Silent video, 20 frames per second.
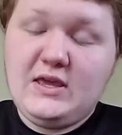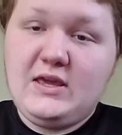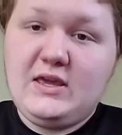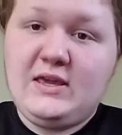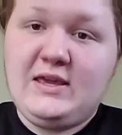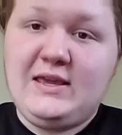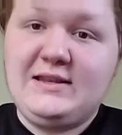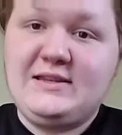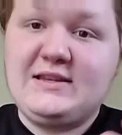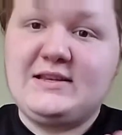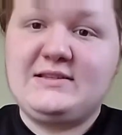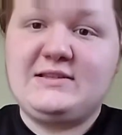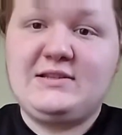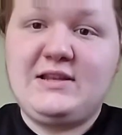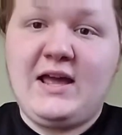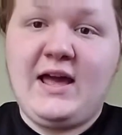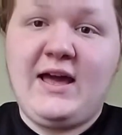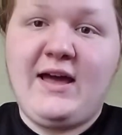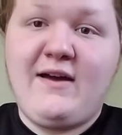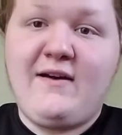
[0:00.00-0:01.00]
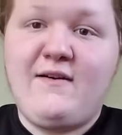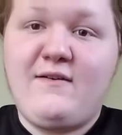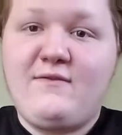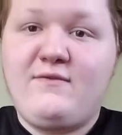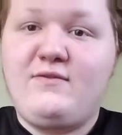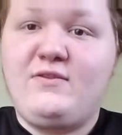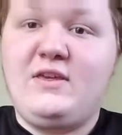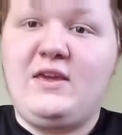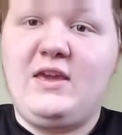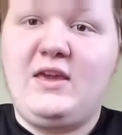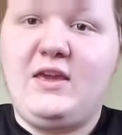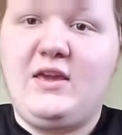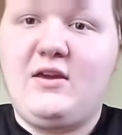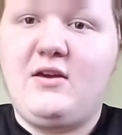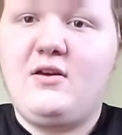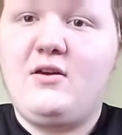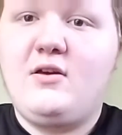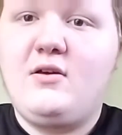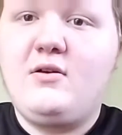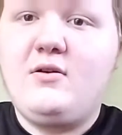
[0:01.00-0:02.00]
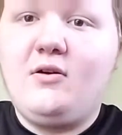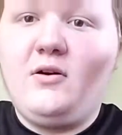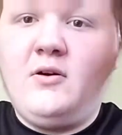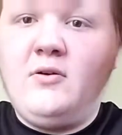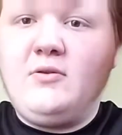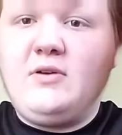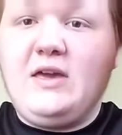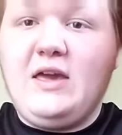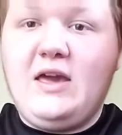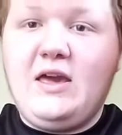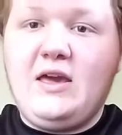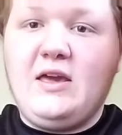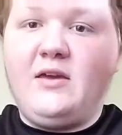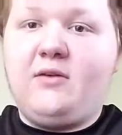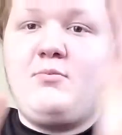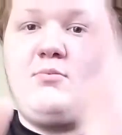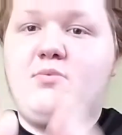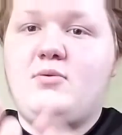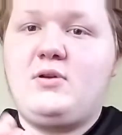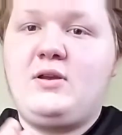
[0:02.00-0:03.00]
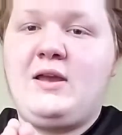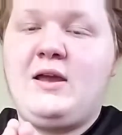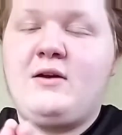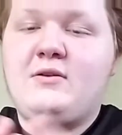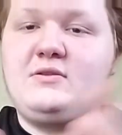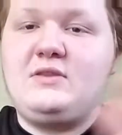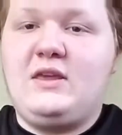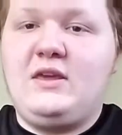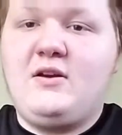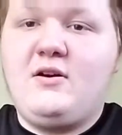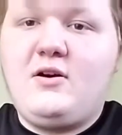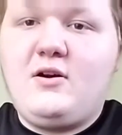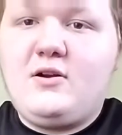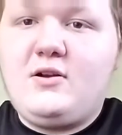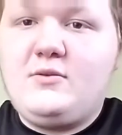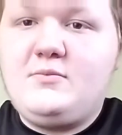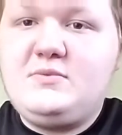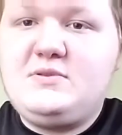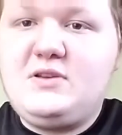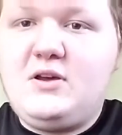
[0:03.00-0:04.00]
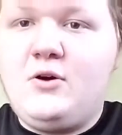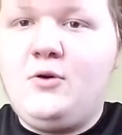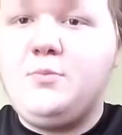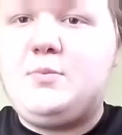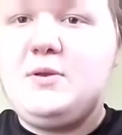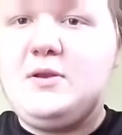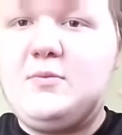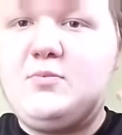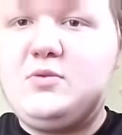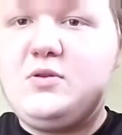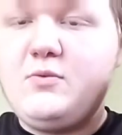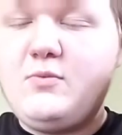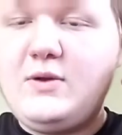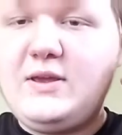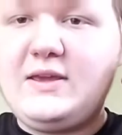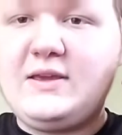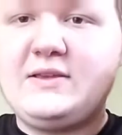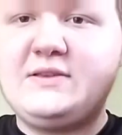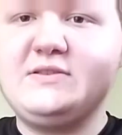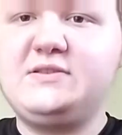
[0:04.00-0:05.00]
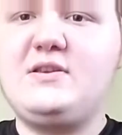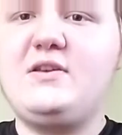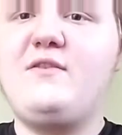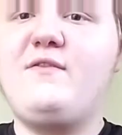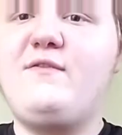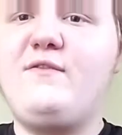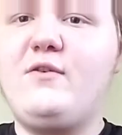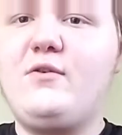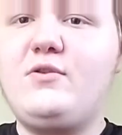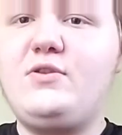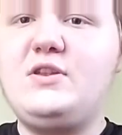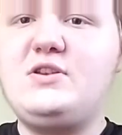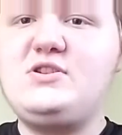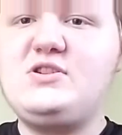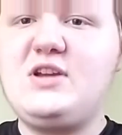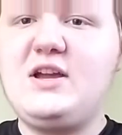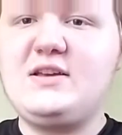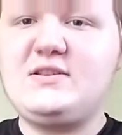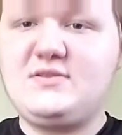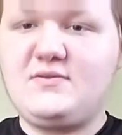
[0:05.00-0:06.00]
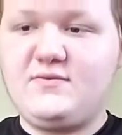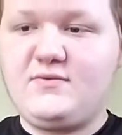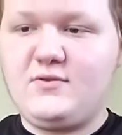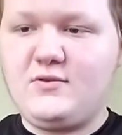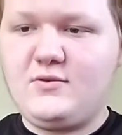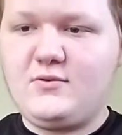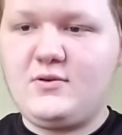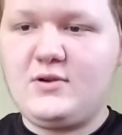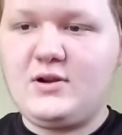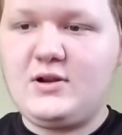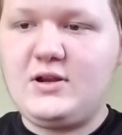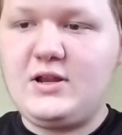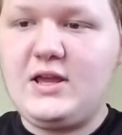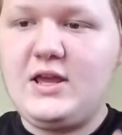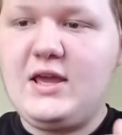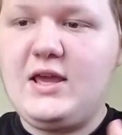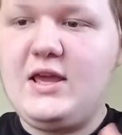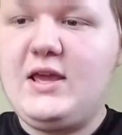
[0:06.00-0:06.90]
he doesn't have the, okay, bring out the arms, open up the wings, fold the chest forward,